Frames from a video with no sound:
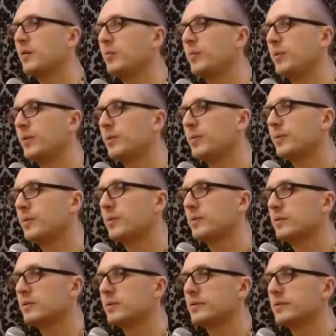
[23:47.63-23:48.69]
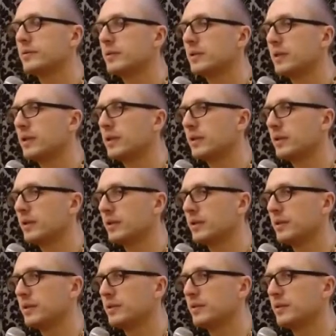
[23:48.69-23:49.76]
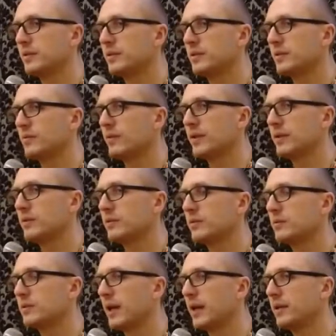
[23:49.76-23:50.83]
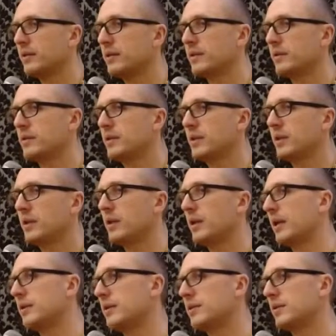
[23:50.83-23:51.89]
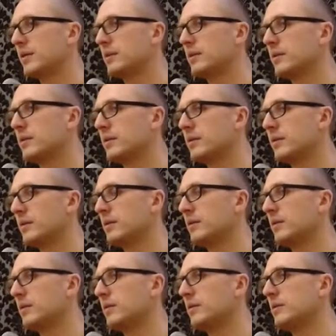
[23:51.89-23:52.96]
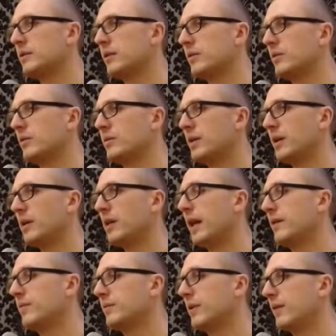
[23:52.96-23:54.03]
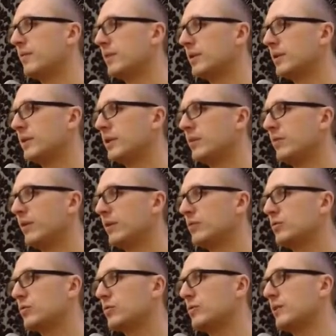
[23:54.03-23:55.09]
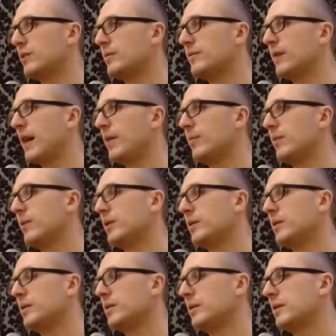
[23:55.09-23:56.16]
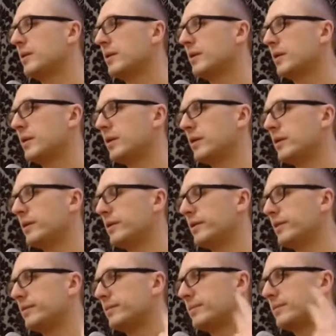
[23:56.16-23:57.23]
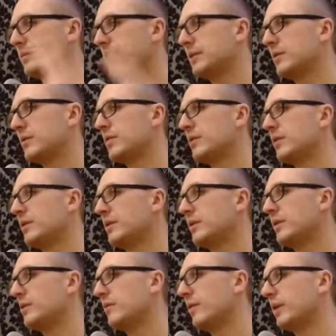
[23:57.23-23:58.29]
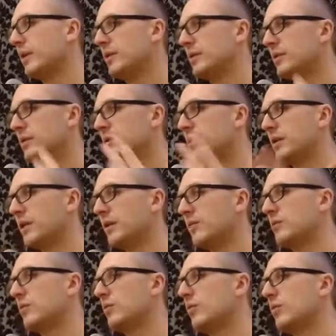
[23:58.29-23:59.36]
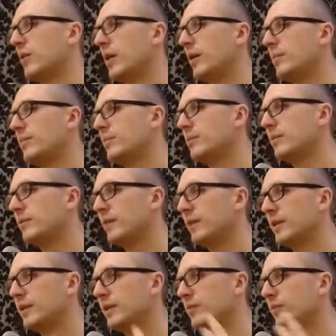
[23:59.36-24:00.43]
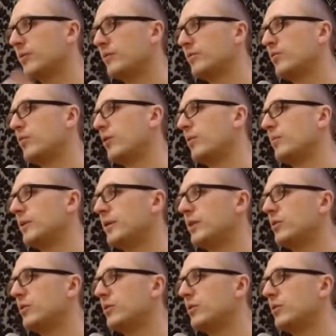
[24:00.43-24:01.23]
people in this Vedic society at a certain stage of their life, after they went through the family uh, situation, when the children has grow up, when they perform their